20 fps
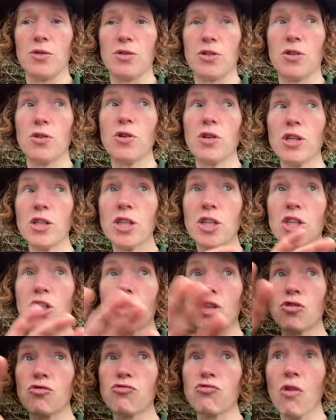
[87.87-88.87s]
So you're going to
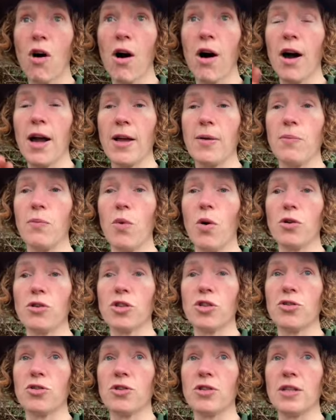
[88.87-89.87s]
describe what
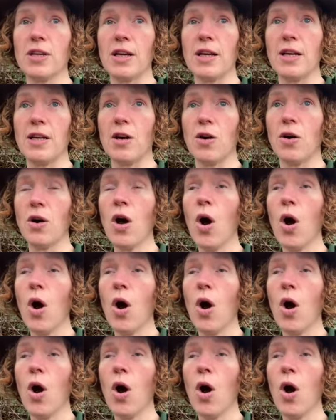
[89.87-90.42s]
you see